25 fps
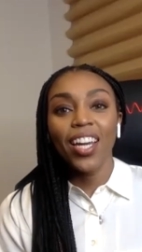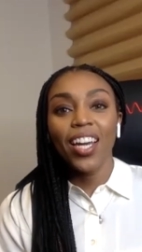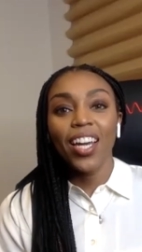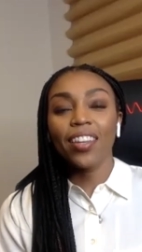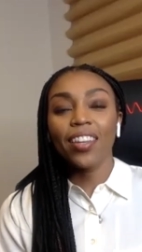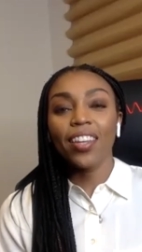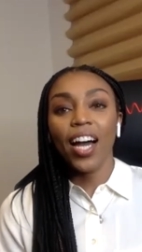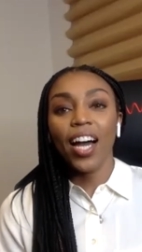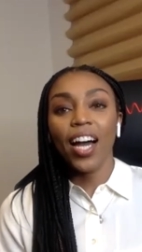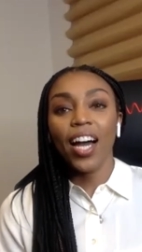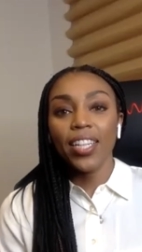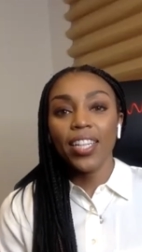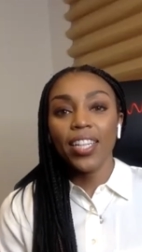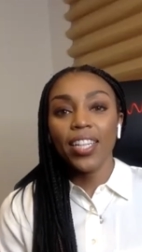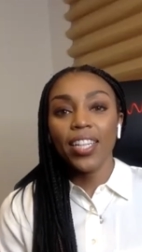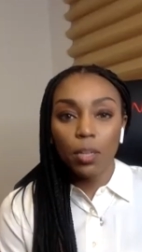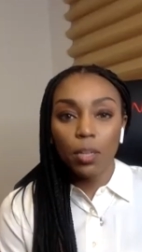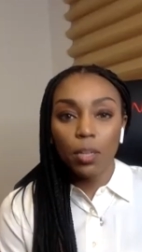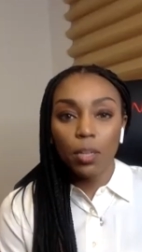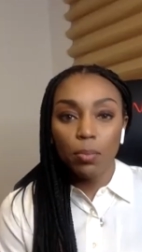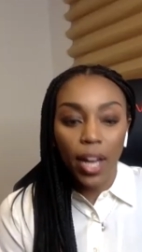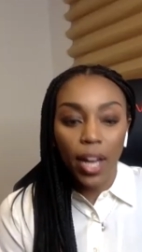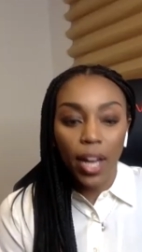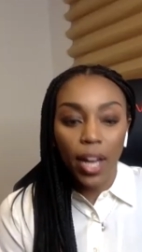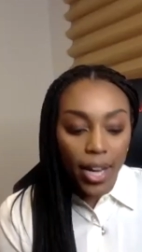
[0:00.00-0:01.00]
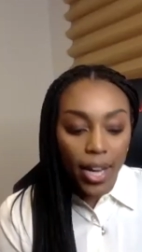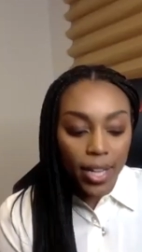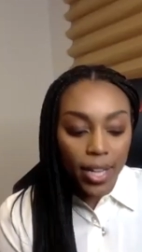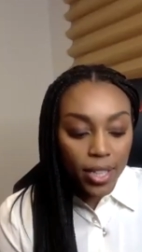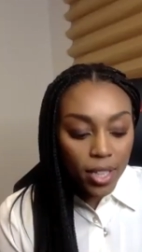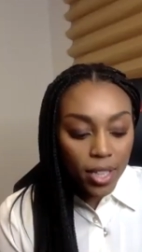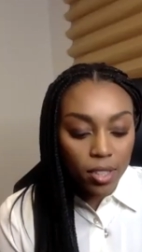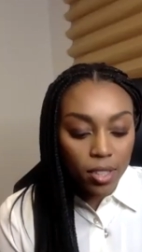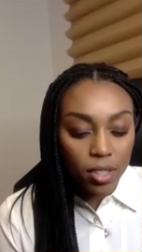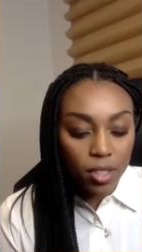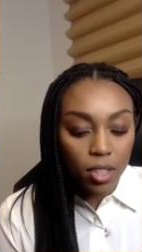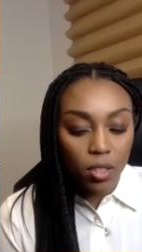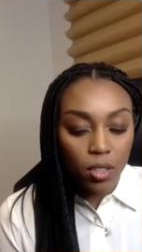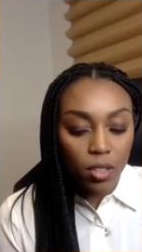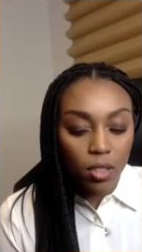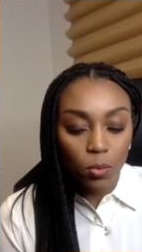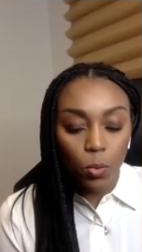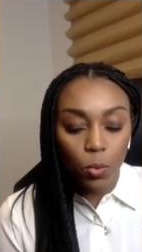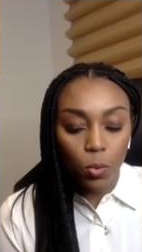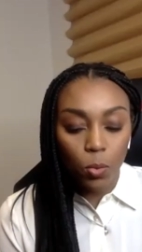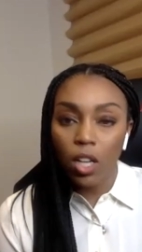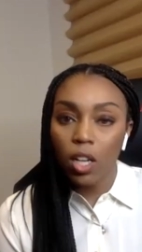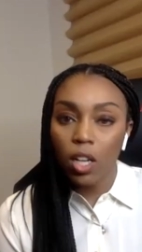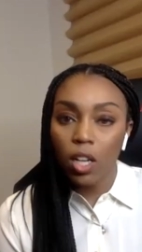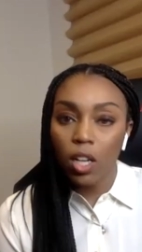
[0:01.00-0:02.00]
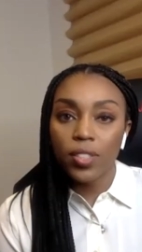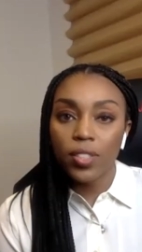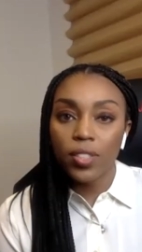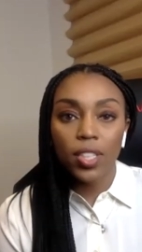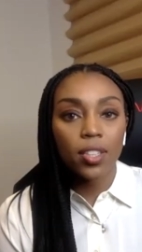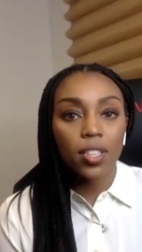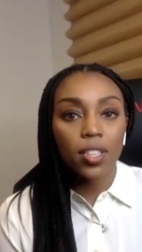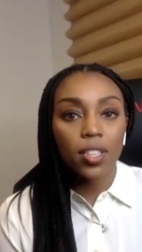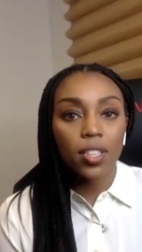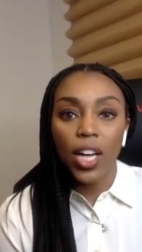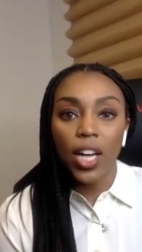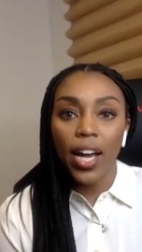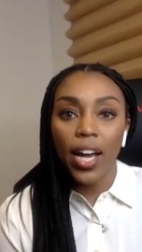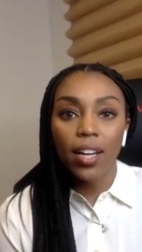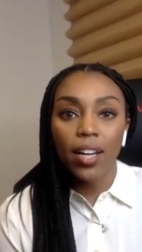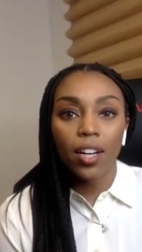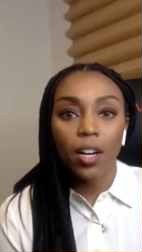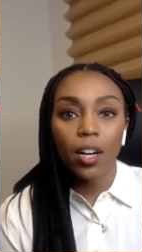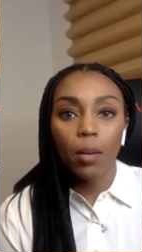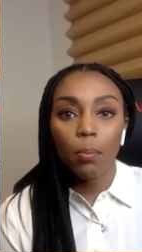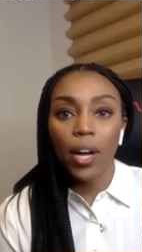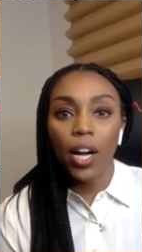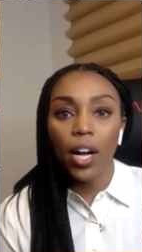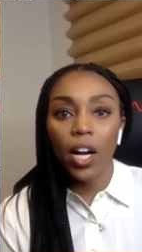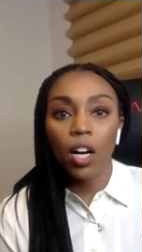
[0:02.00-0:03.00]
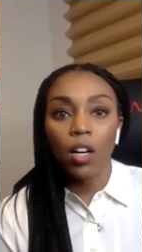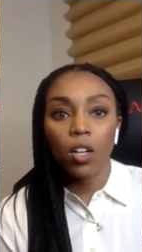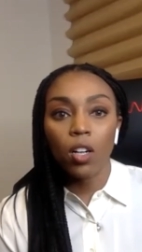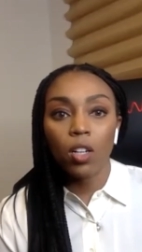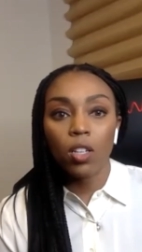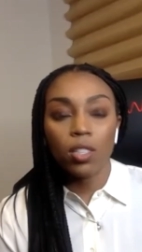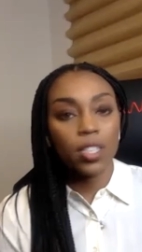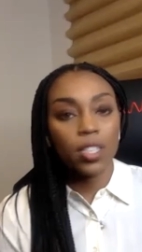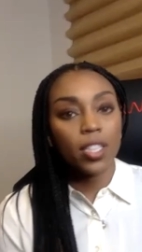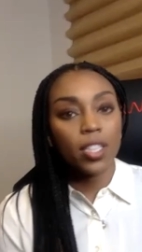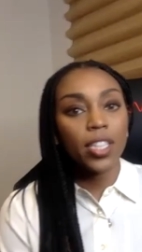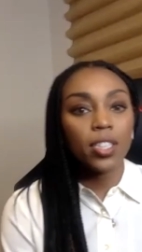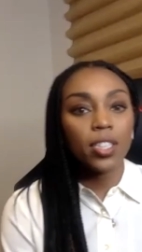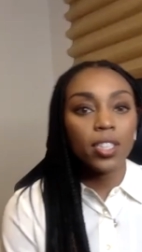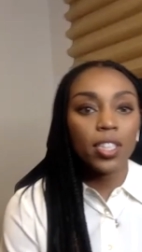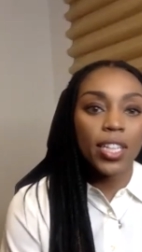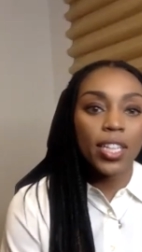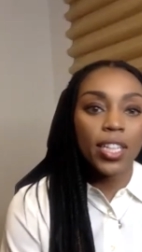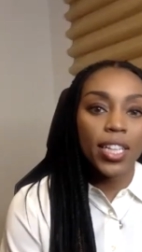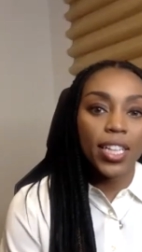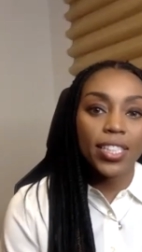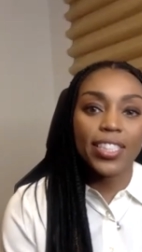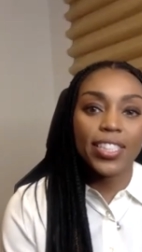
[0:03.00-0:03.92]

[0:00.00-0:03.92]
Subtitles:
And the idea behind it is we all seen the chat about kneeling.